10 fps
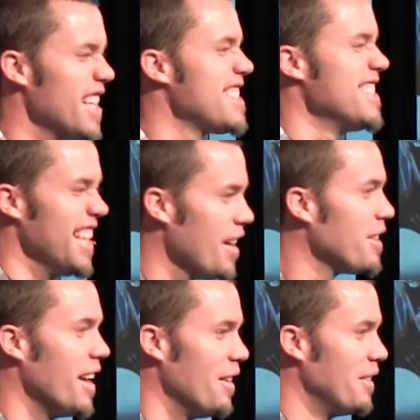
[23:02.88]
that
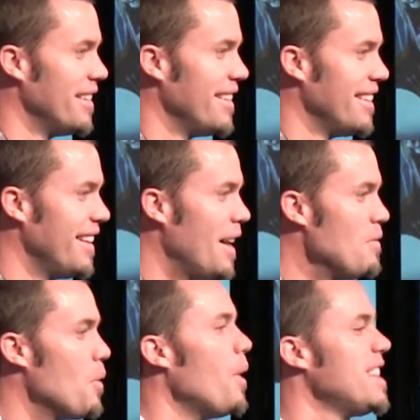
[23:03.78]
scenario
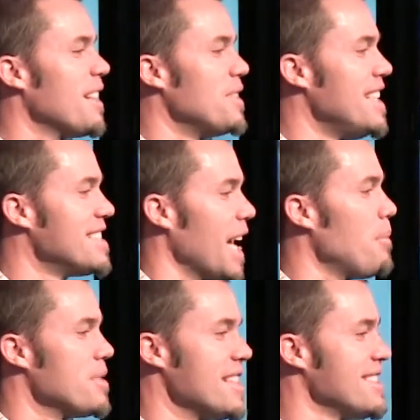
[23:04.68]
we think of the
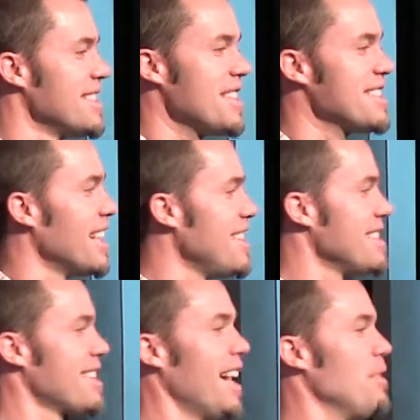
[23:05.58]
disciples as just like
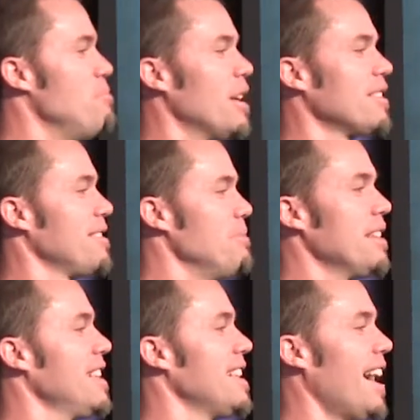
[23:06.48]
these kind of milk,
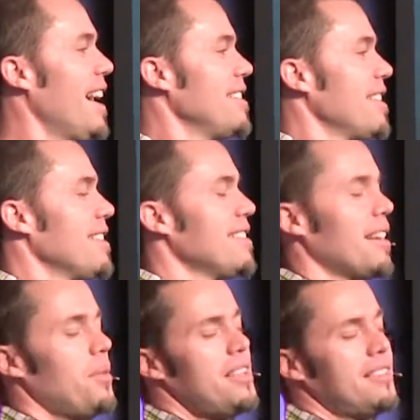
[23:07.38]
milky guys that are just
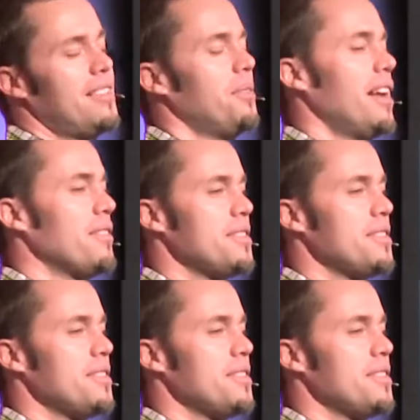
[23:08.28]
like, we just do whatever